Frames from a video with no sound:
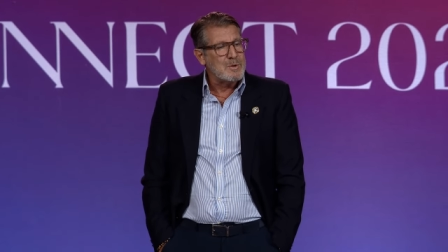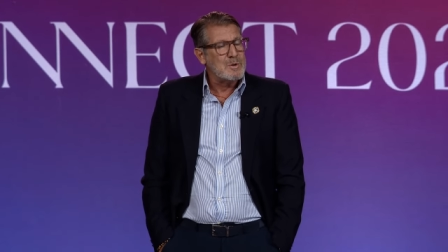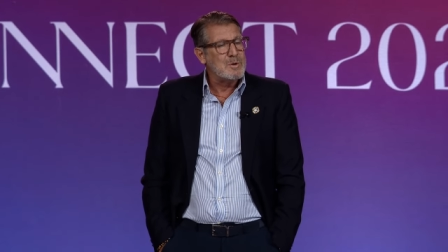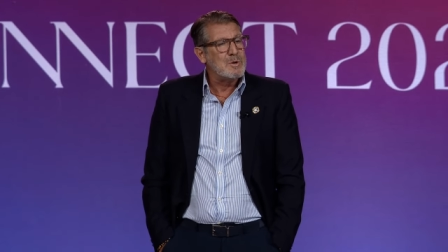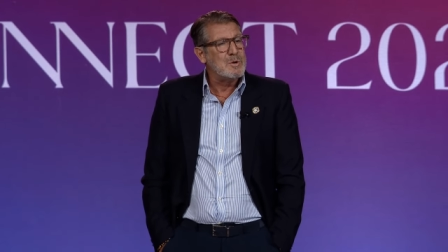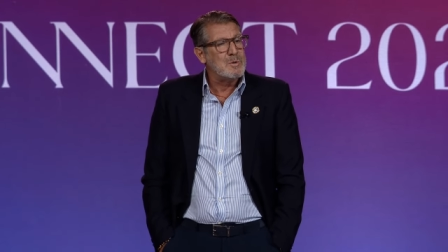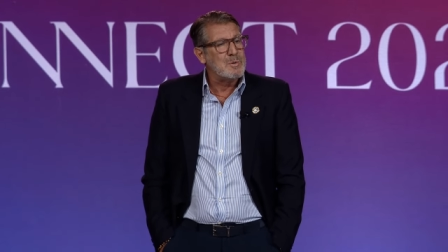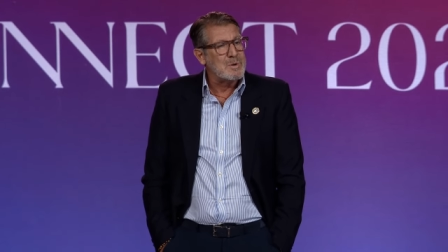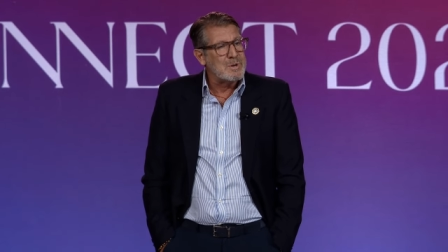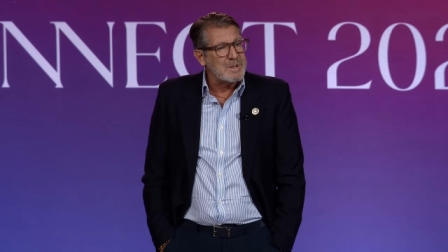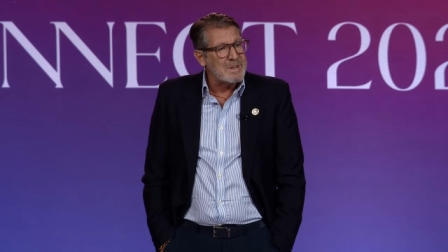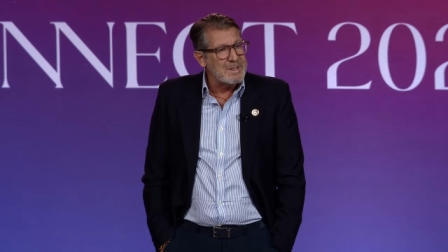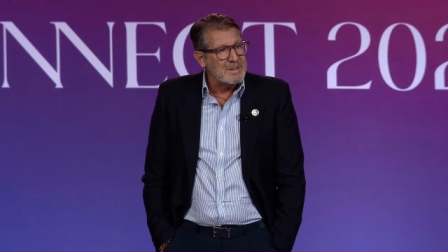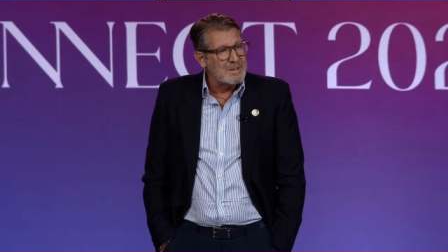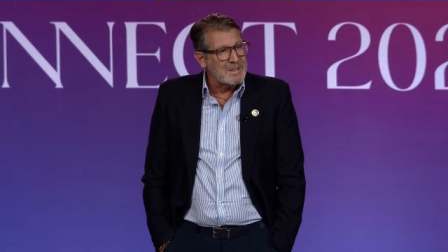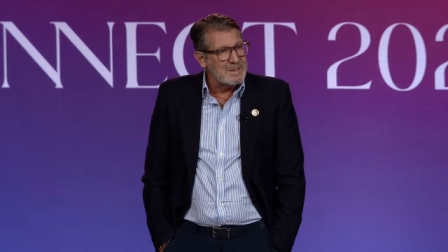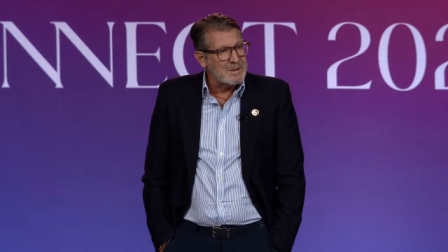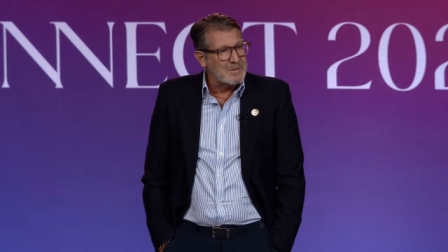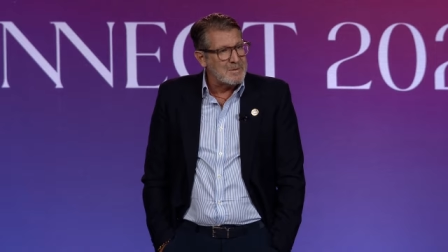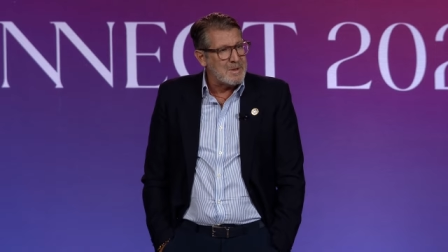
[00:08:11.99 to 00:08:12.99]
who we're
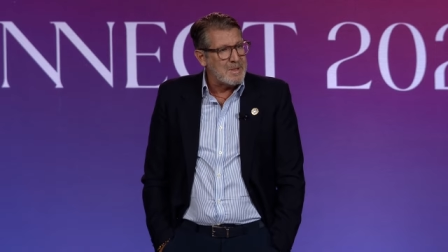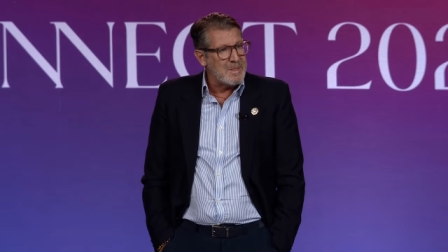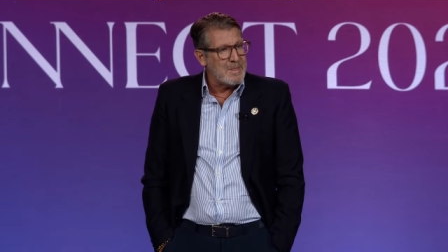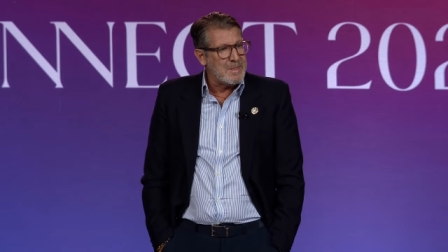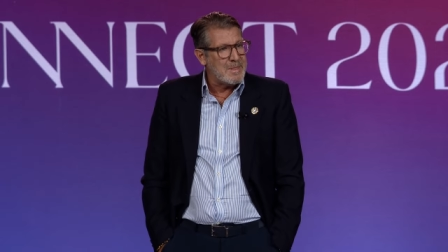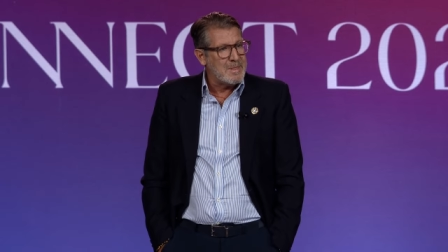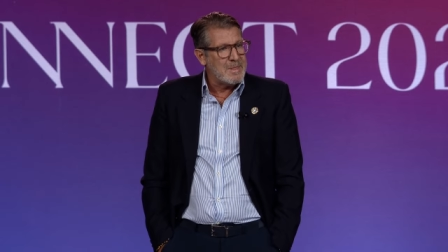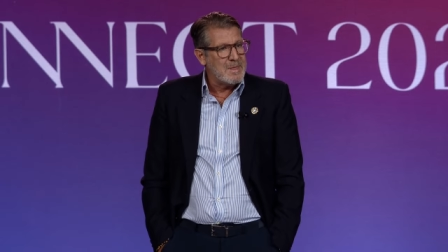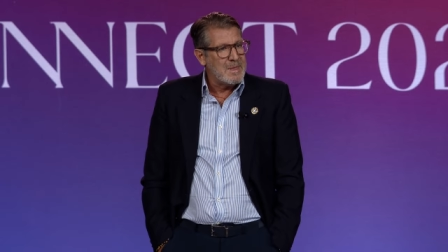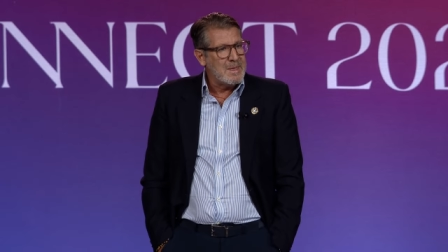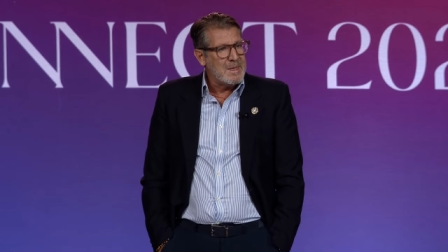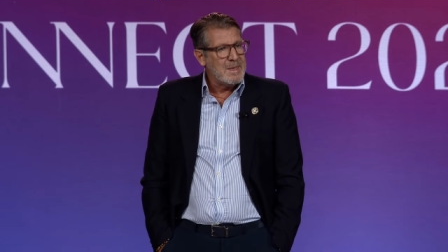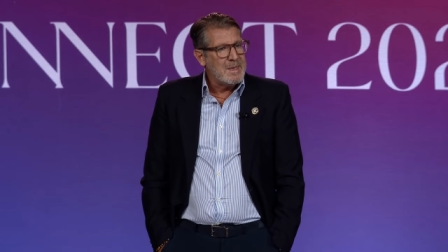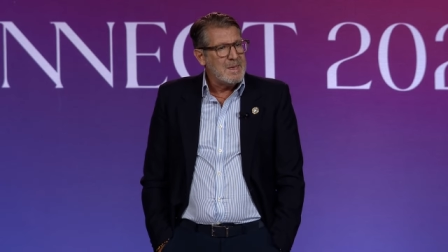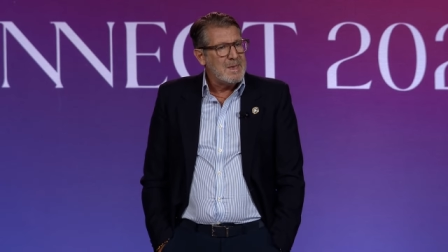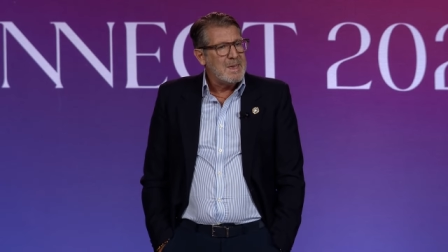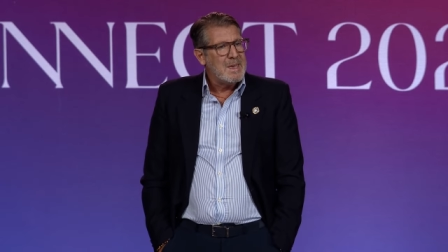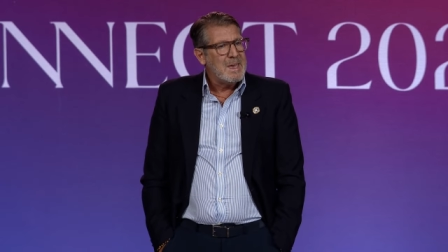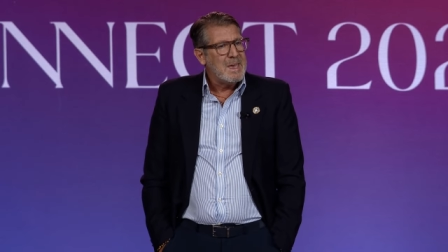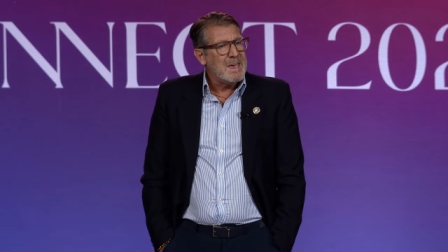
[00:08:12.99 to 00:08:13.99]
dealing with
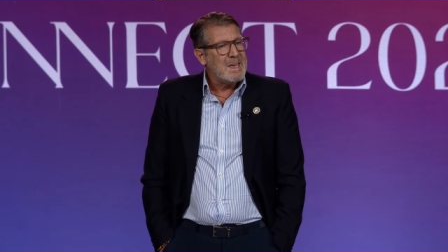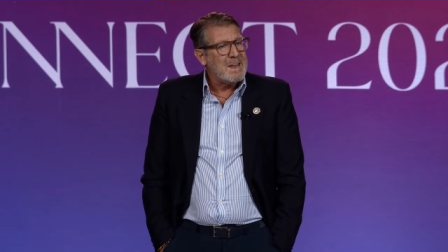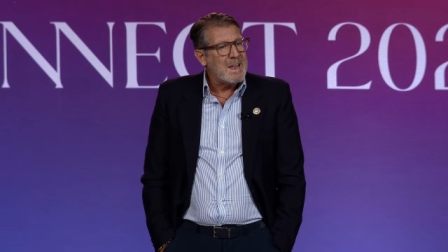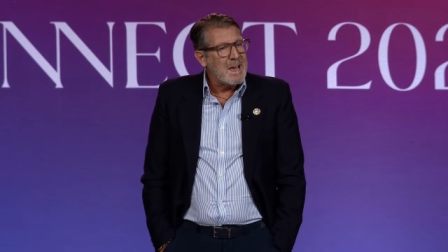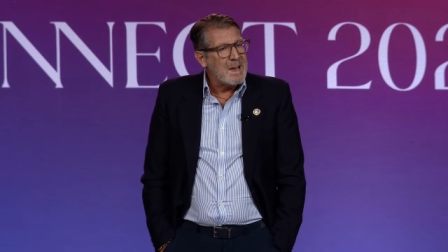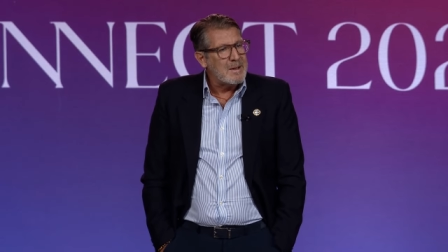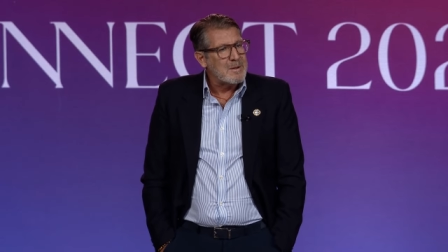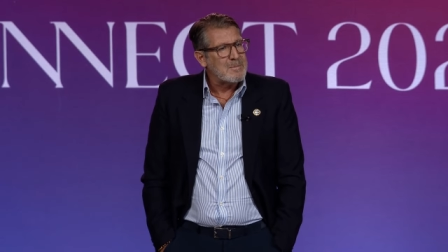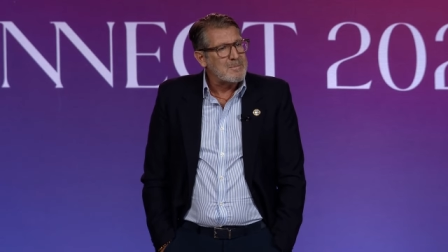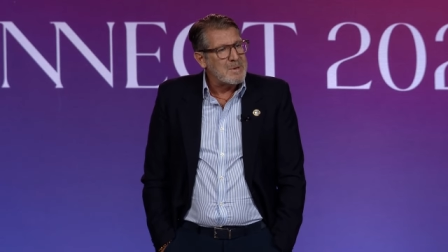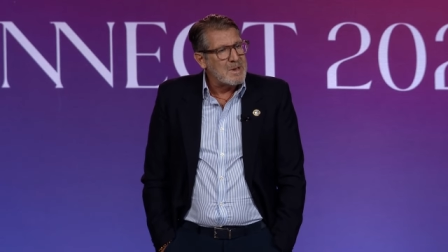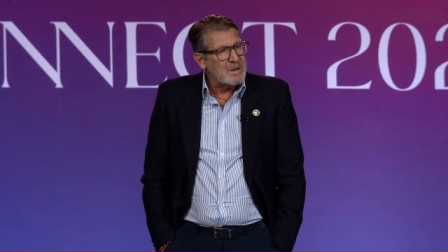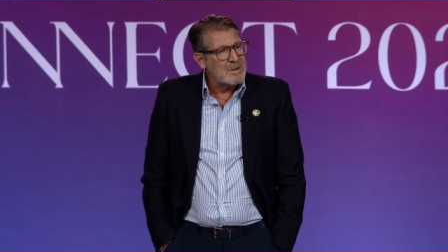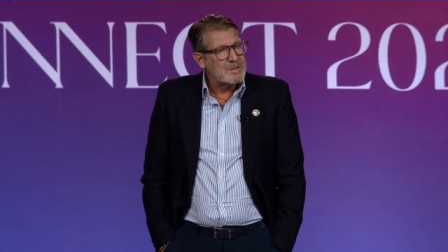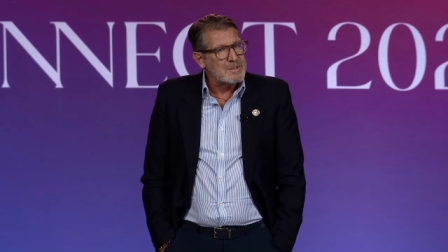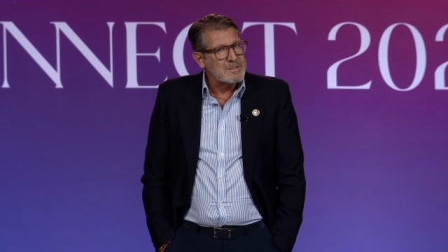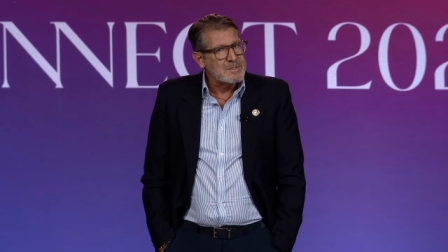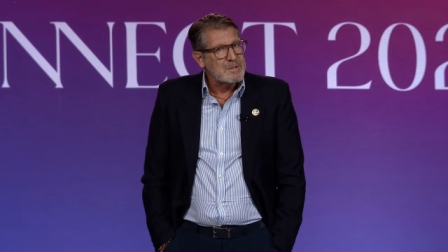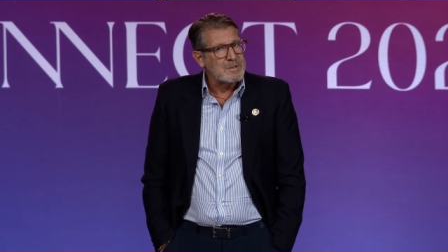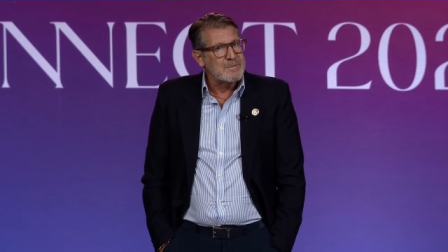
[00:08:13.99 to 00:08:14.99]
and how to
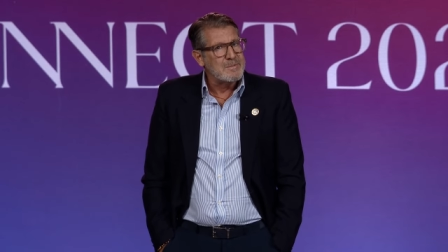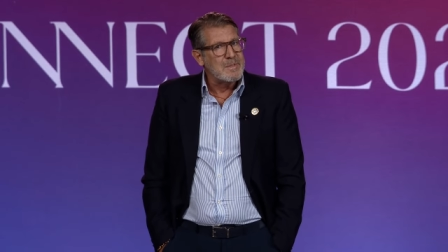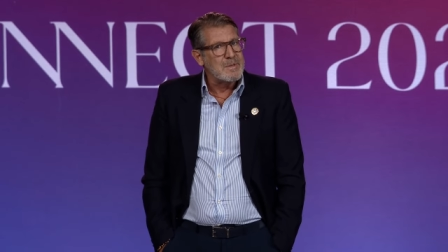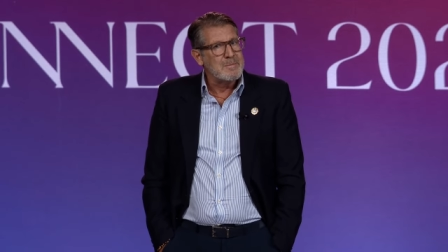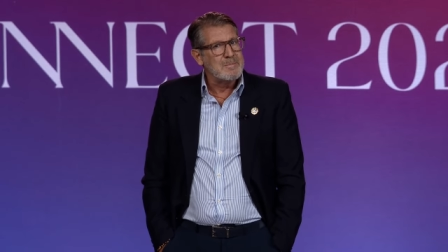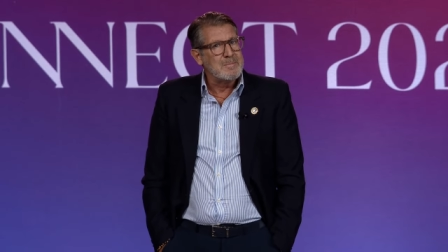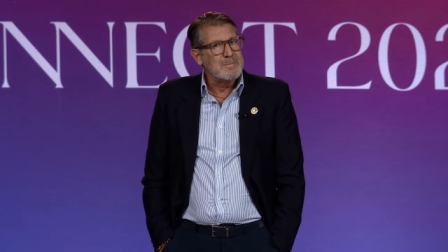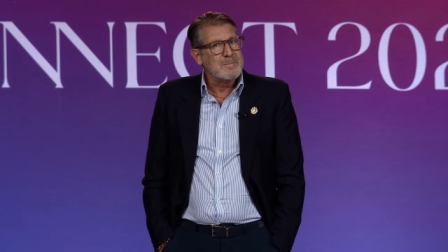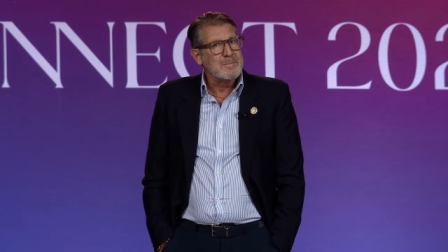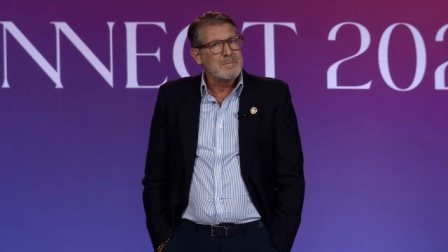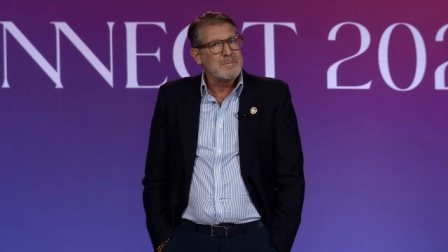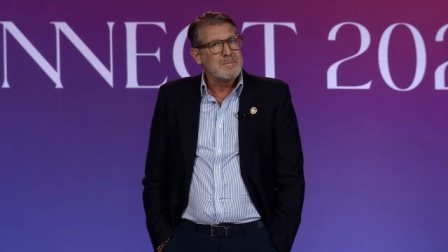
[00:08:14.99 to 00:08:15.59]
better serve them.